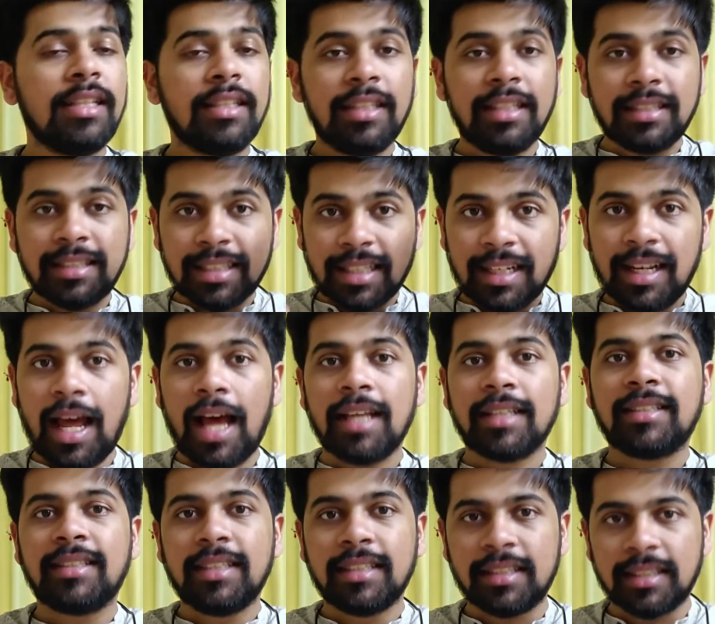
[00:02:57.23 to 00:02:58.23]
this
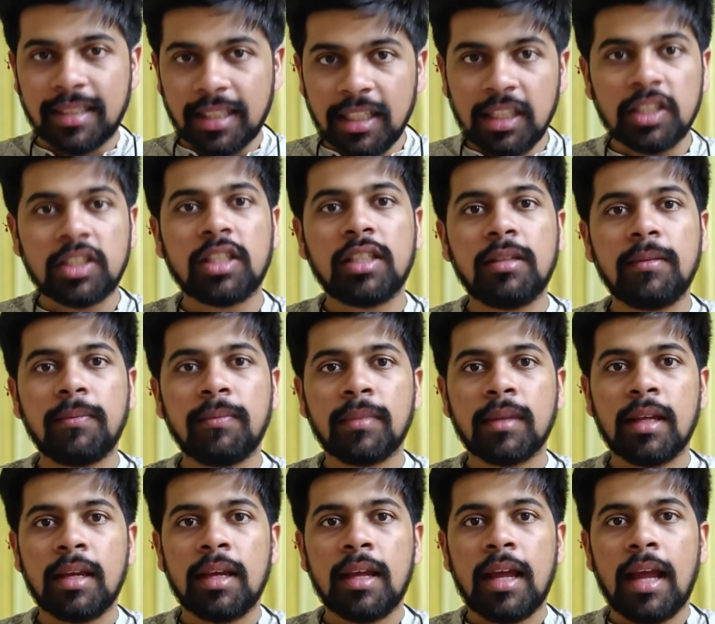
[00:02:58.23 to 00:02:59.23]
class distinction,
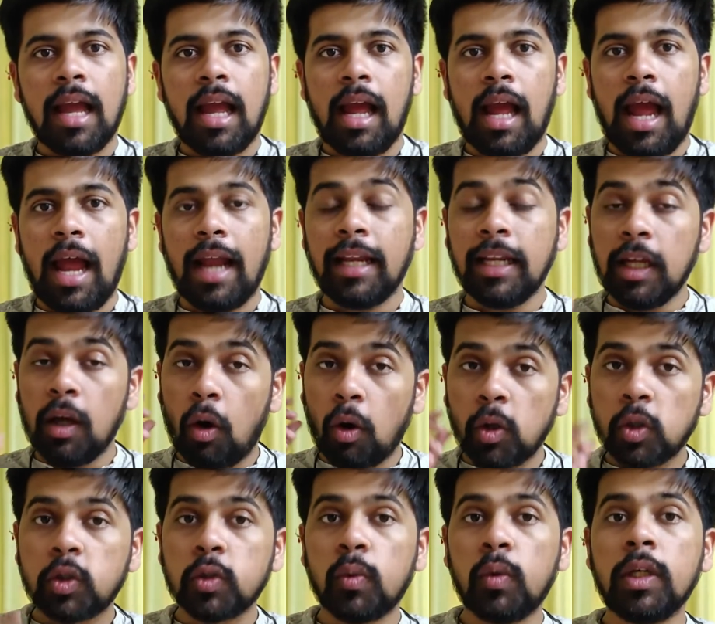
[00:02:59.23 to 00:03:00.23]
and he
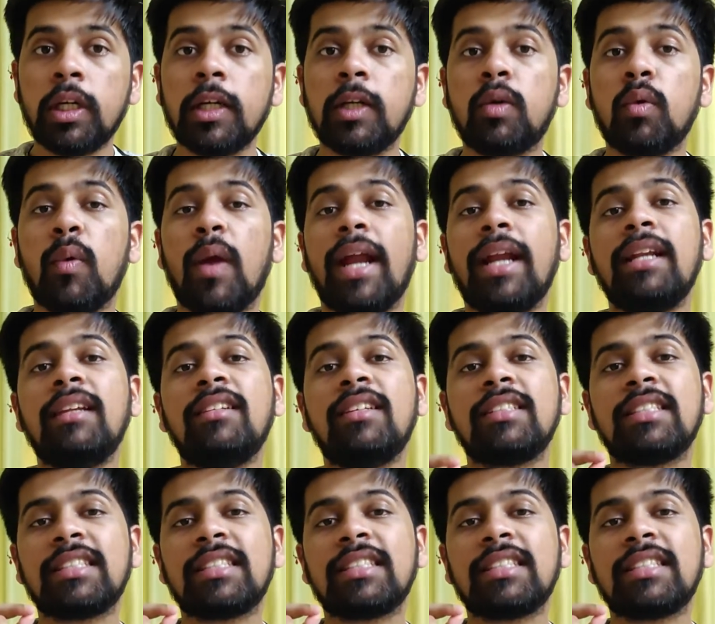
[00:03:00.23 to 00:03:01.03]
also wanted to end the